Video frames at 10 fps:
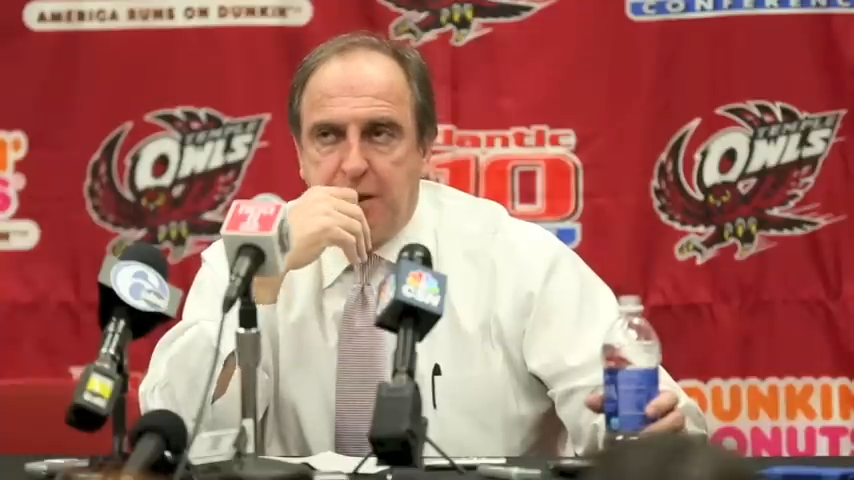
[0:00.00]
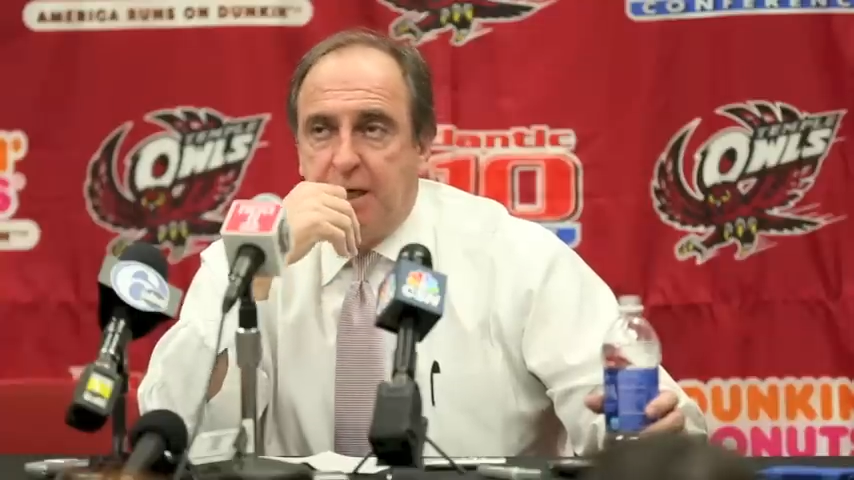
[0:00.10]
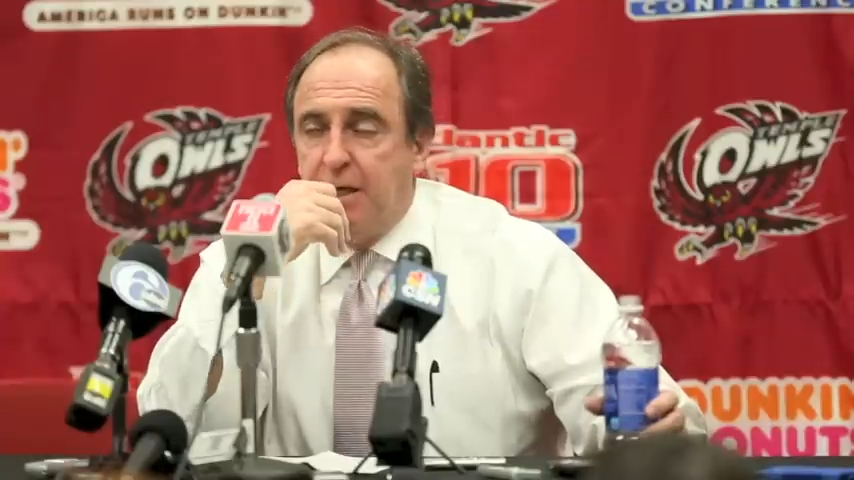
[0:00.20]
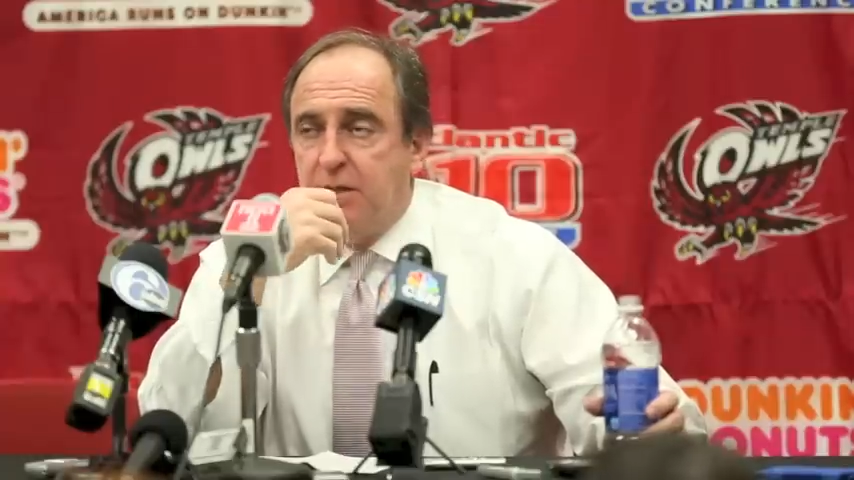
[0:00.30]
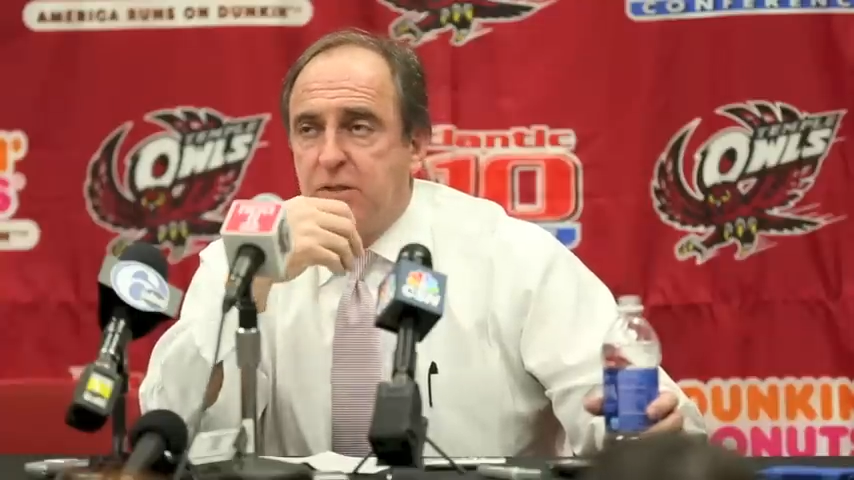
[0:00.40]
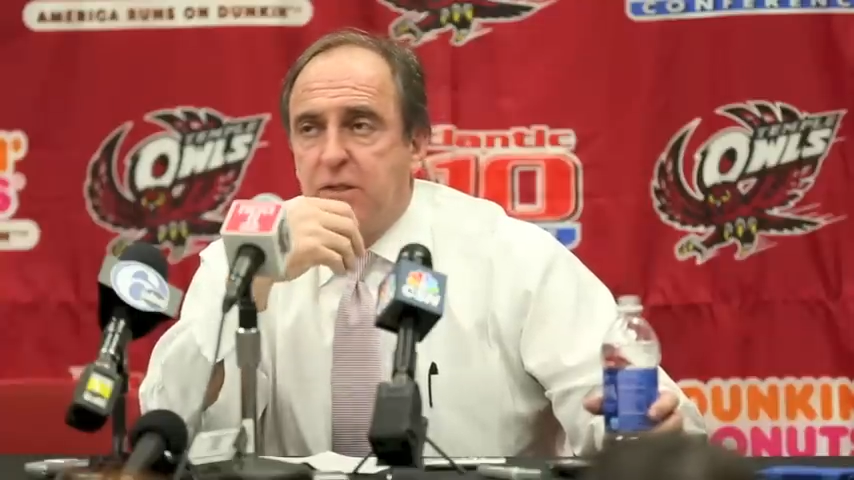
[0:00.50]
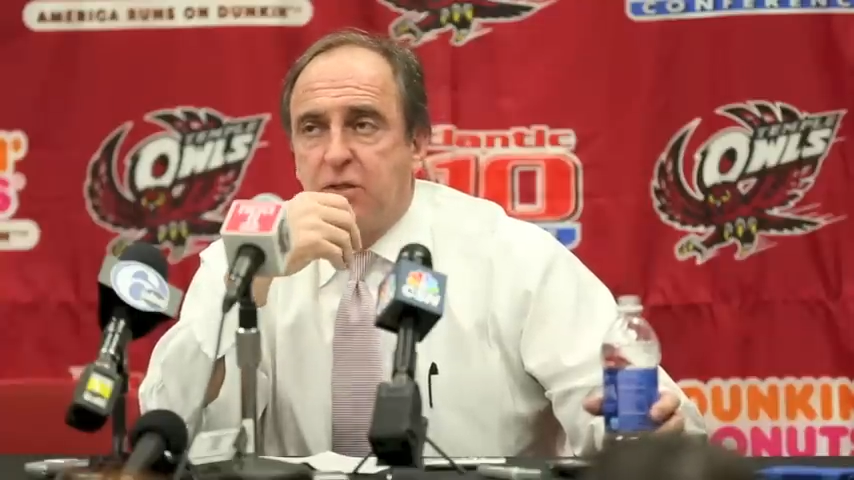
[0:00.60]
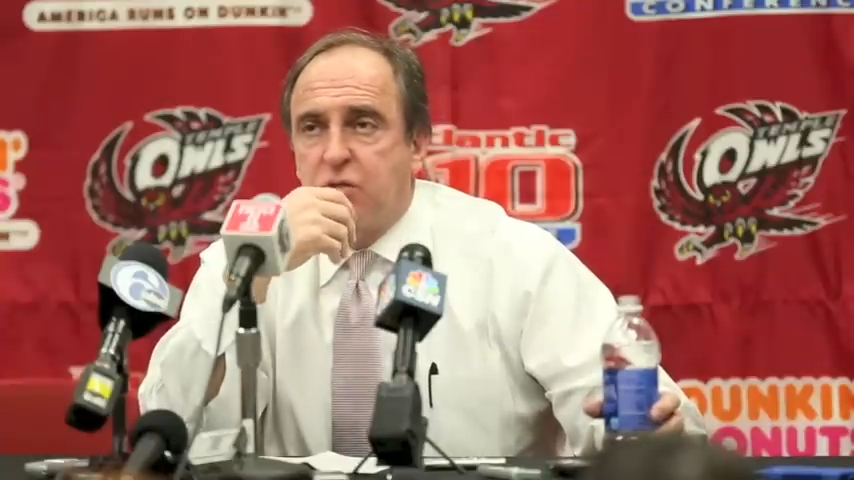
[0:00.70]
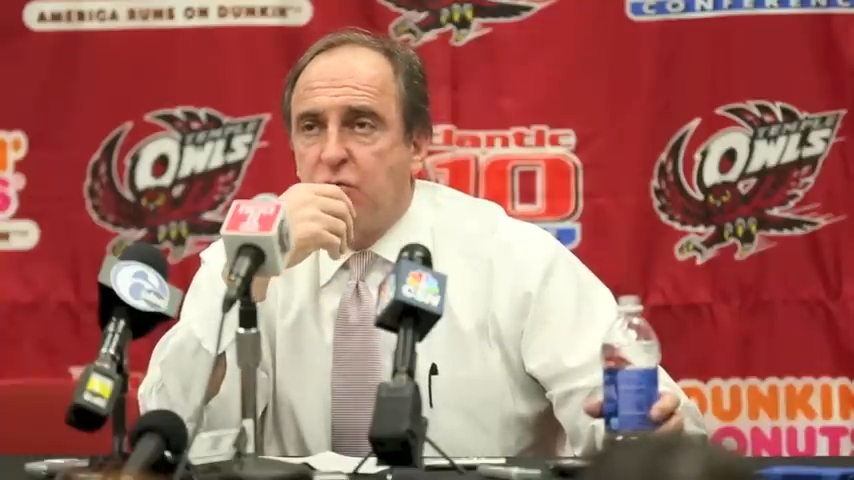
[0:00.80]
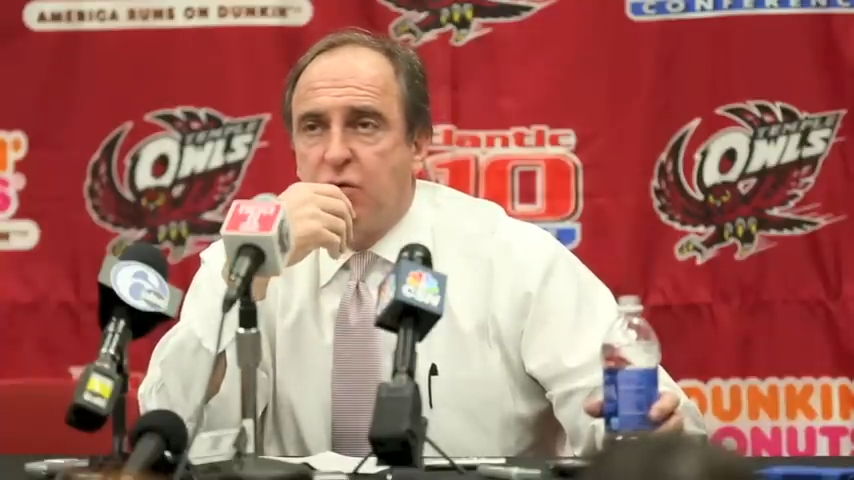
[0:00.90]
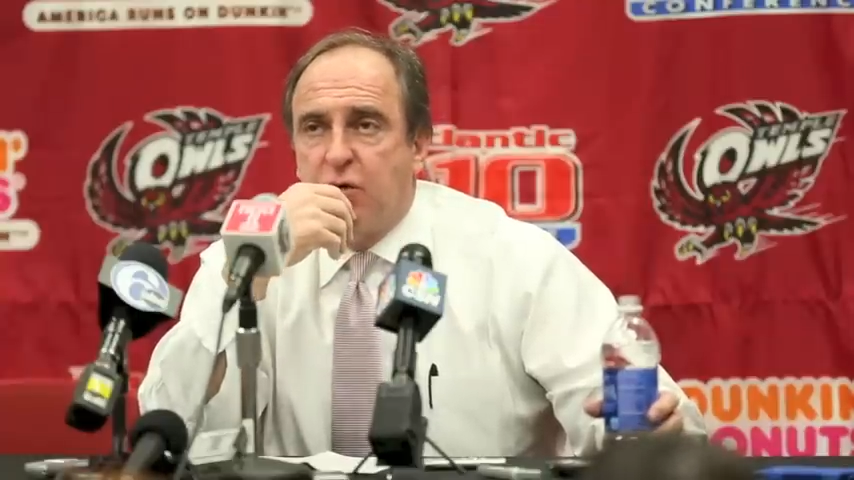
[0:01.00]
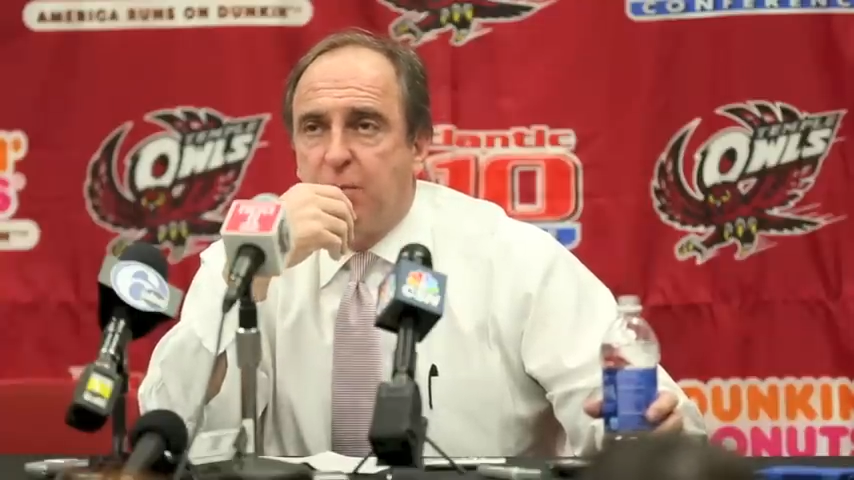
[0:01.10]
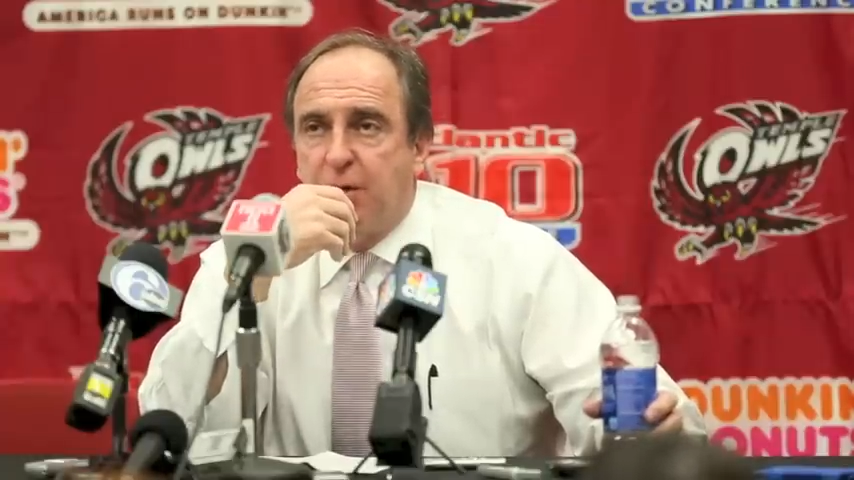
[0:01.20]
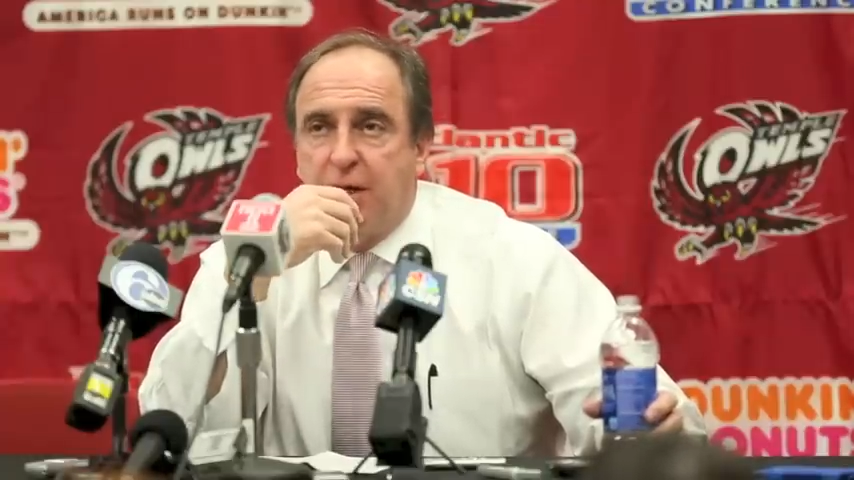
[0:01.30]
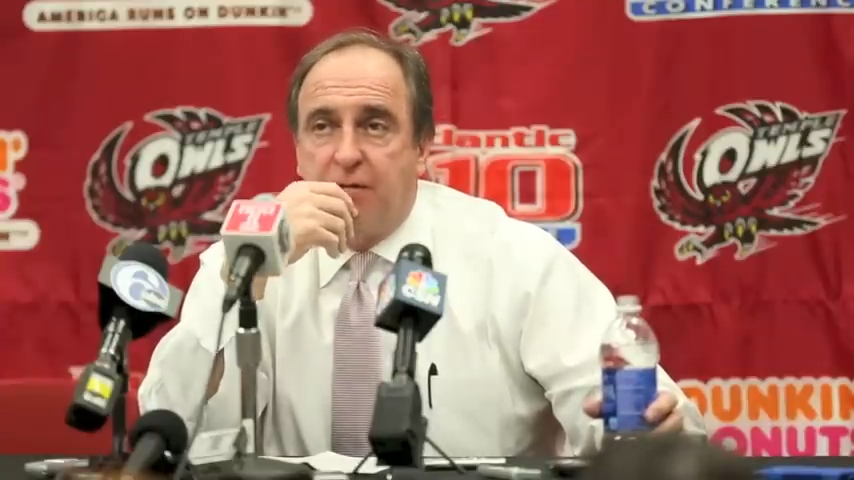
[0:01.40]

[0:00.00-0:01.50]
Yeah, he's an extraordinary player.